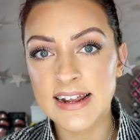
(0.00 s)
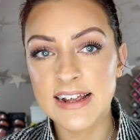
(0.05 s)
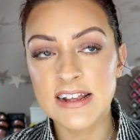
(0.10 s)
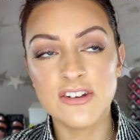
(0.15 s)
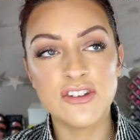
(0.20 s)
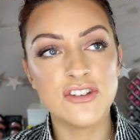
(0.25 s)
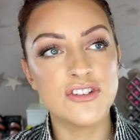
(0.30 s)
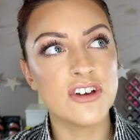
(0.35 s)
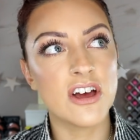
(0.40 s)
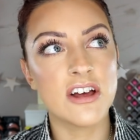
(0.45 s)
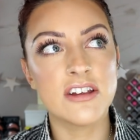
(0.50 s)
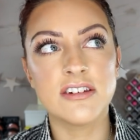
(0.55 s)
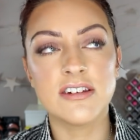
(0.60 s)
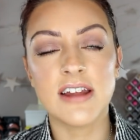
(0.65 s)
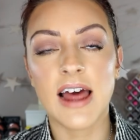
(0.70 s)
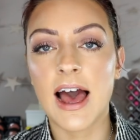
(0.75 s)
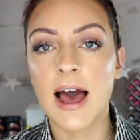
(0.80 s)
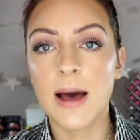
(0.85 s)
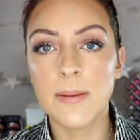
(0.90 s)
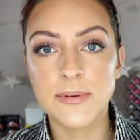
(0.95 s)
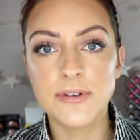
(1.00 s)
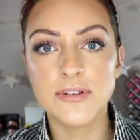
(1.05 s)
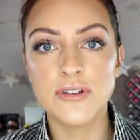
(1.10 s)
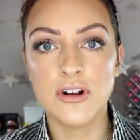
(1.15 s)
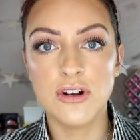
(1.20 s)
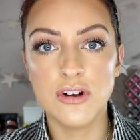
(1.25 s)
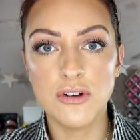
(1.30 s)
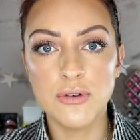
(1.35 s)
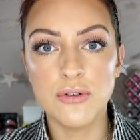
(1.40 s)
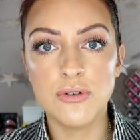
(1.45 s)
It's just
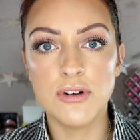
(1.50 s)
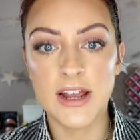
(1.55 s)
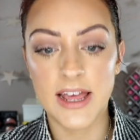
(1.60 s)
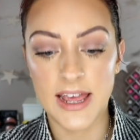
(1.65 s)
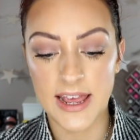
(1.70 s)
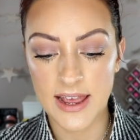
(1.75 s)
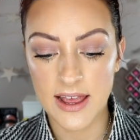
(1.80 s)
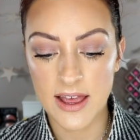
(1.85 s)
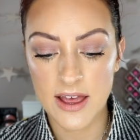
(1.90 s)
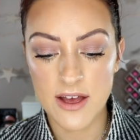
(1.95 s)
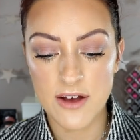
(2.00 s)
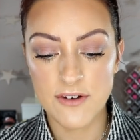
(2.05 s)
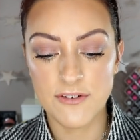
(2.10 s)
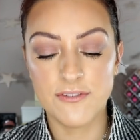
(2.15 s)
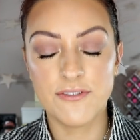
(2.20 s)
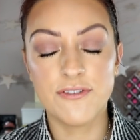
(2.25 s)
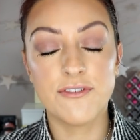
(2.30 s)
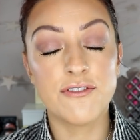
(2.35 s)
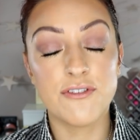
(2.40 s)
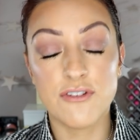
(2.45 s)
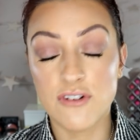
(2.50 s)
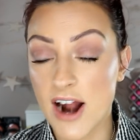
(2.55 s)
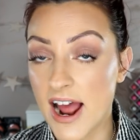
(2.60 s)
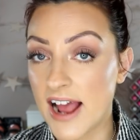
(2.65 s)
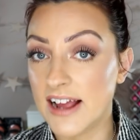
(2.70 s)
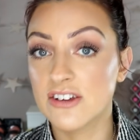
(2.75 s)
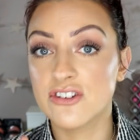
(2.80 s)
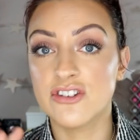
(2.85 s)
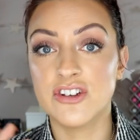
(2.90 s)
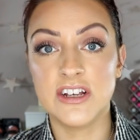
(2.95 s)
absolutely
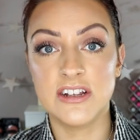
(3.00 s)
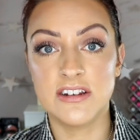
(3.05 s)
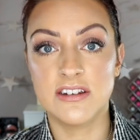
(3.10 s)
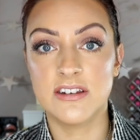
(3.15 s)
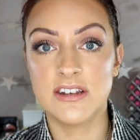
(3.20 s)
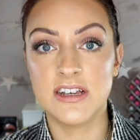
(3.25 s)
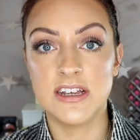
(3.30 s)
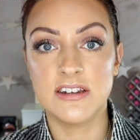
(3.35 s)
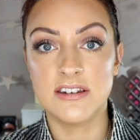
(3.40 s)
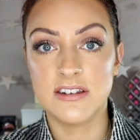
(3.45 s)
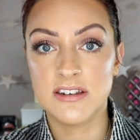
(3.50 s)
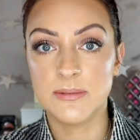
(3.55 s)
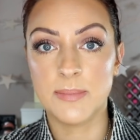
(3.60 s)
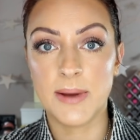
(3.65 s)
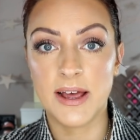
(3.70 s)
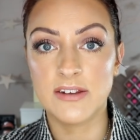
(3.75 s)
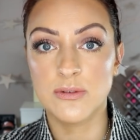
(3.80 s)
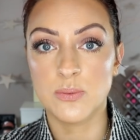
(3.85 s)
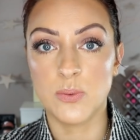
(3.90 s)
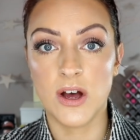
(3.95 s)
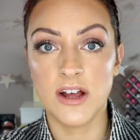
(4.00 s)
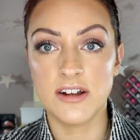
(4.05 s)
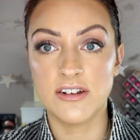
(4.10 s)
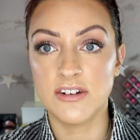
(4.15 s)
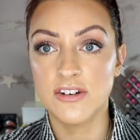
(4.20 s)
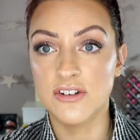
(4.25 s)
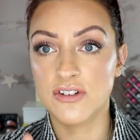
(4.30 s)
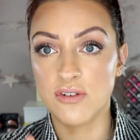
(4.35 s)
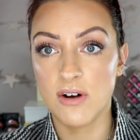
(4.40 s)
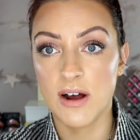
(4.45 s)
fresh is the best word to
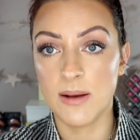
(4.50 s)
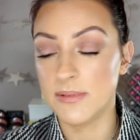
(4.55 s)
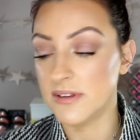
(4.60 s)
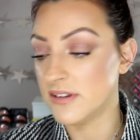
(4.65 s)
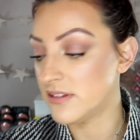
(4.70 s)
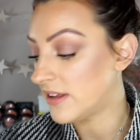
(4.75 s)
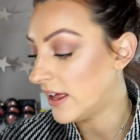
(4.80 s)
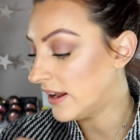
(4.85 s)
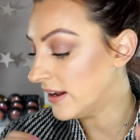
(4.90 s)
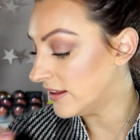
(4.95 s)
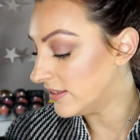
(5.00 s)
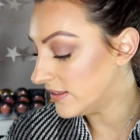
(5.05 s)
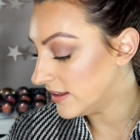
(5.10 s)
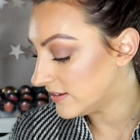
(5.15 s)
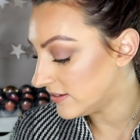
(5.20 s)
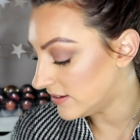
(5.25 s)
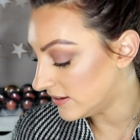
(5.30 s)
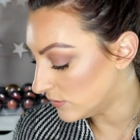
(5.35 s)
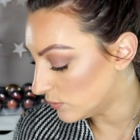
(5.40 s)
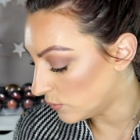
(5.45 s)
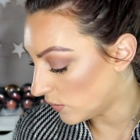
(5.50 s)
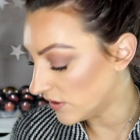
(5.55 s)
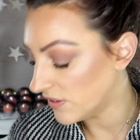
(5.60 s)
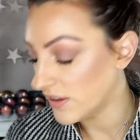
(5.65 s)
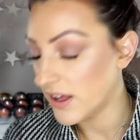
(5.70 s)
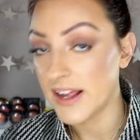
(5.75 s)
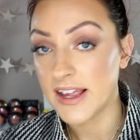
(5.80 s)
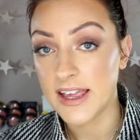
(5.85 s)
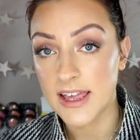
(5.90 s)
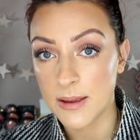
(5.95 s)
describe the scent, and this is one
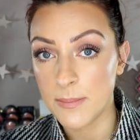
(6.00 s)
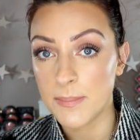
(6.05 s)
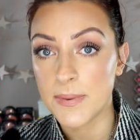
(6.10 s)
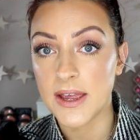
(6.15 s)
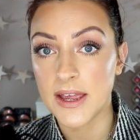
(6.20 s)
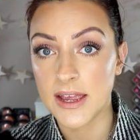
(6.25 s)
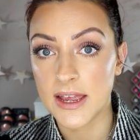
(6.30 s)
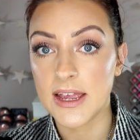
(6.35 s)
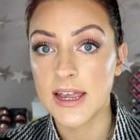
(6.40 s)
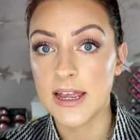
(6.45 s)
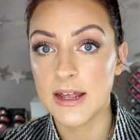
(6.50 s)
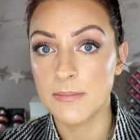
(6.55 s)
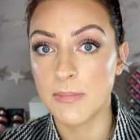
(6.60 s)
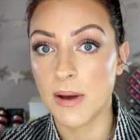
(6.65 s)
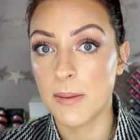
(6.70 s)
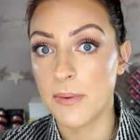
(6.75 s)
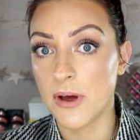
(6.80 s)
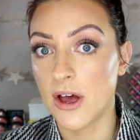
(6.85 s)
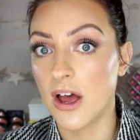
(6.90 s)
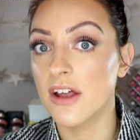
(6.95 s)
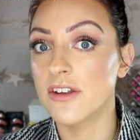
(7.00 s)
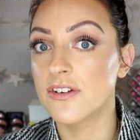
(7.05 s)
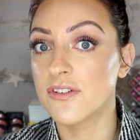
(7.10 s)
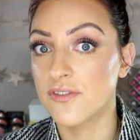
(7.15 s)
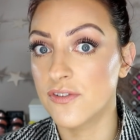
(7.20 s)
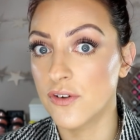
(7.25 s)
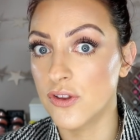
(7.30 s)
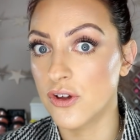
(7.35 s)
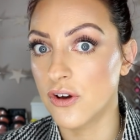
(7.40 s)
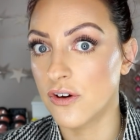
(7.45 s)
that I keep in my purse
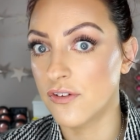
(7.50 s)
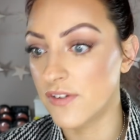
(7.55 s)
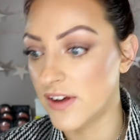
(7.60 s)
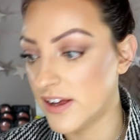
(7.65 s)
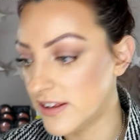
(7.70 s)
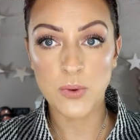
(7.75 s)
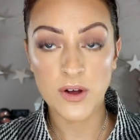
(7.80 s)
for the office.